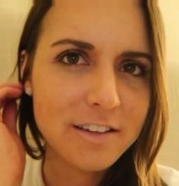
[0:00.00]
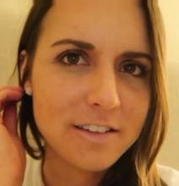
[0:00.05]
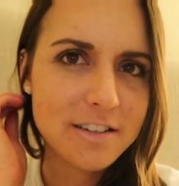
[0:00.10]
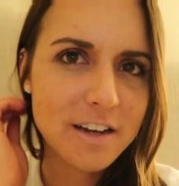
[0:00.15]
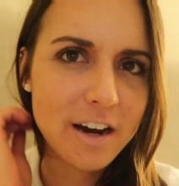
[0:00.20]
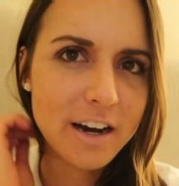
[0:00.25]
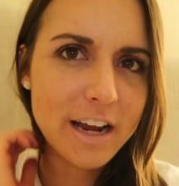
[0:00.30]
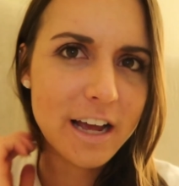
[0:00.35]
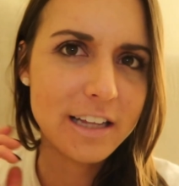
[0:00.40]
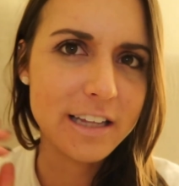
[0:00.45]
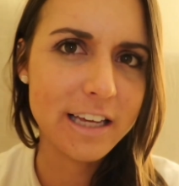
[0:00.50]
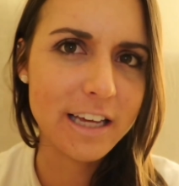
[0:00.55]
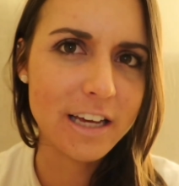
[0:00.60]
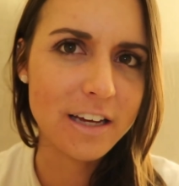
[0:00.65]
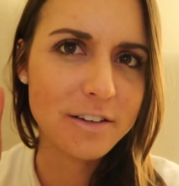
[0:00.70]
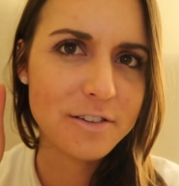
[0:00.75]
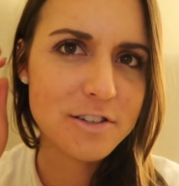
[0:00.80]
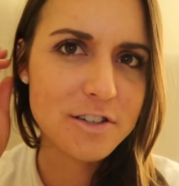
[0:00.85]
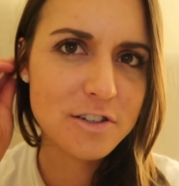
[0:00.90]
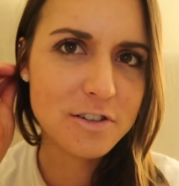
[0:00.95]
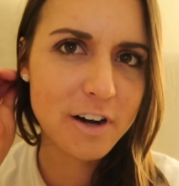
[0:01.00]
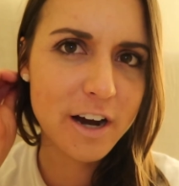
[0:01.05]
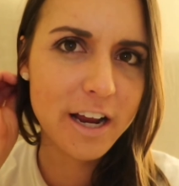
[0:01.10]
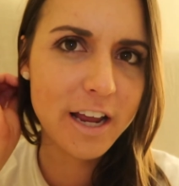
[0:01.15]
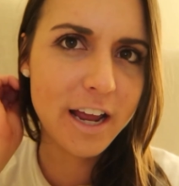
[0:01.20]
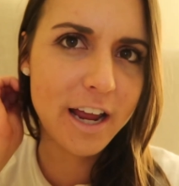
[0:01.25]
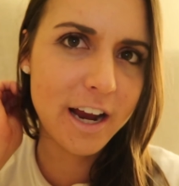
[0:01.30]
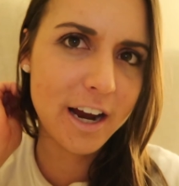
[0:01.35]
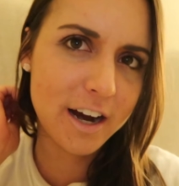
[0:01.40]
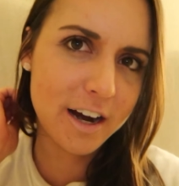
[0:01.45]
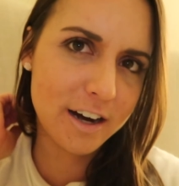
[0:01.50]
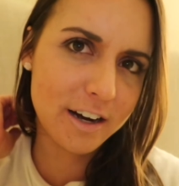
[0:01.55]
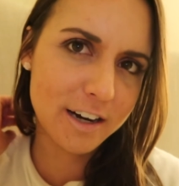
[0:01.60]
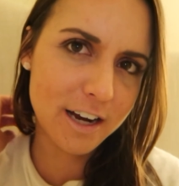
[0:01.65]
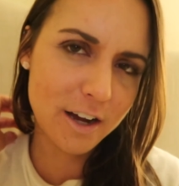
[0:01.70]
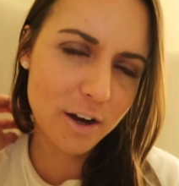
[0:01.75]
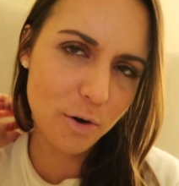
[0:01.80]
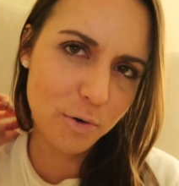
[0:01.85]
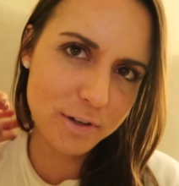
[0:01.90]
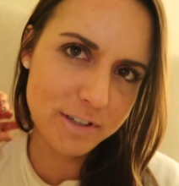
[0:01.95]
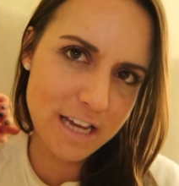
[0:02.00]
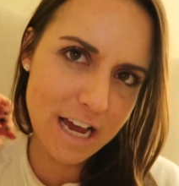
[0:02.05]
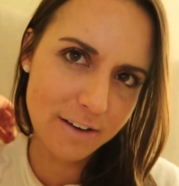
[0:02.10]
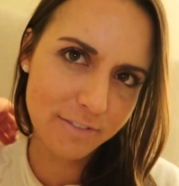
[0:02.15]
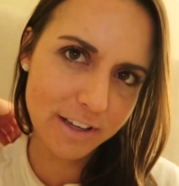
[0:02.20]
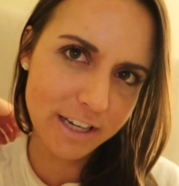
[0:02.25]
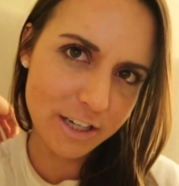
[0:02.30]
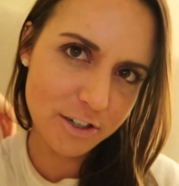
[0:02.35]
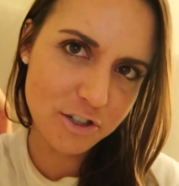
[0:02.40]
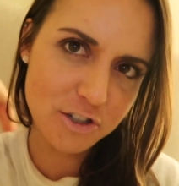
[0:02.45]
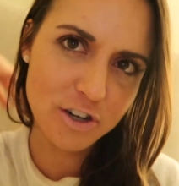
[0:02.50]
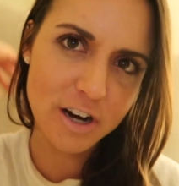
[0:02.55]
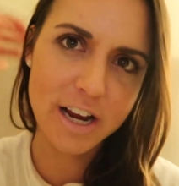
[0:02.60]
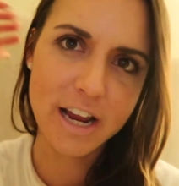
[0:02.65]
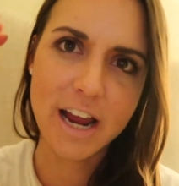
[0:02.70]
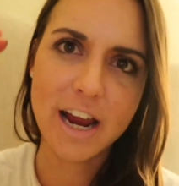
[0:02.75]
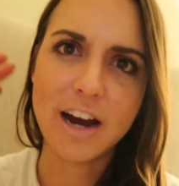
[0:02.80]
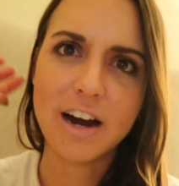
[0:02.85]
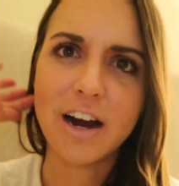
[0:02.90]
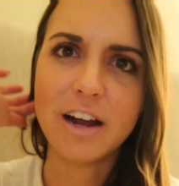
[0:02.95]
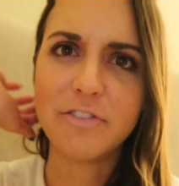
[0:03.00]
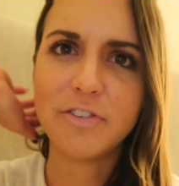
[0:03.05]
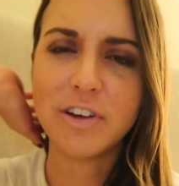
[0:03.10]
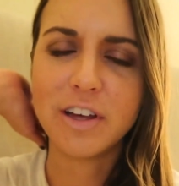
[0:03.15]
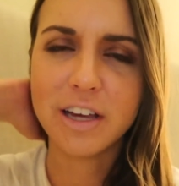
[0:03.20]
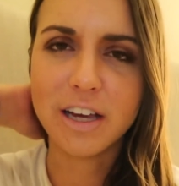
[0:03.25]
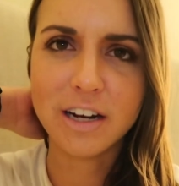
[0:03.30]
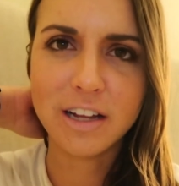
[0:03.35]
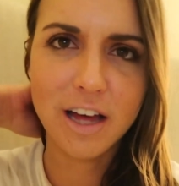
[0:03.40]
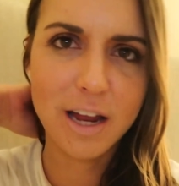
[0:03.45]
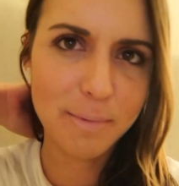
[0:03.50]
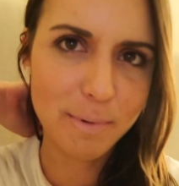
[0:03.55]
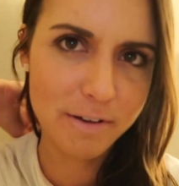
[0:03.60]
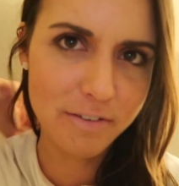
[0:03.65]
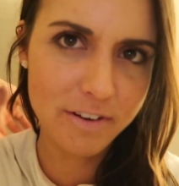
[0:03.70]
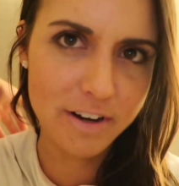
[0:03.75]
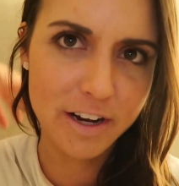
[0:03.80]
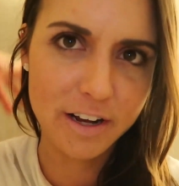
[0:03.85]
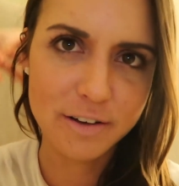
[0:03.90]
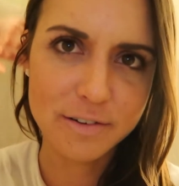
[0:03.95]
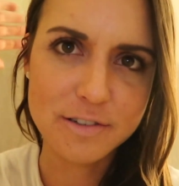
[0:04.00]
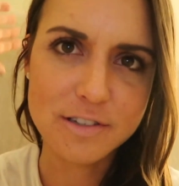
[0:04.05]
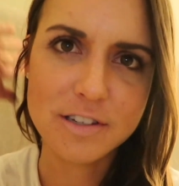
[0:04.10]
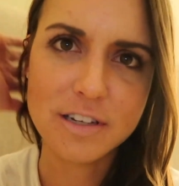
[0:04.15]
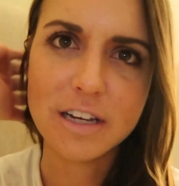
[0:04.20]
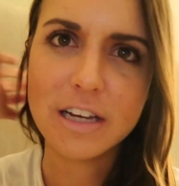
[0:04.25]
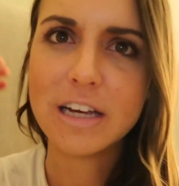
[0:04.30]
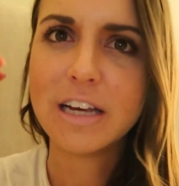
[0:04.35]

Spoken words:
Sorry, I got like a stray hair. I always have like a stray hair, I feel like, in a lot of my videos.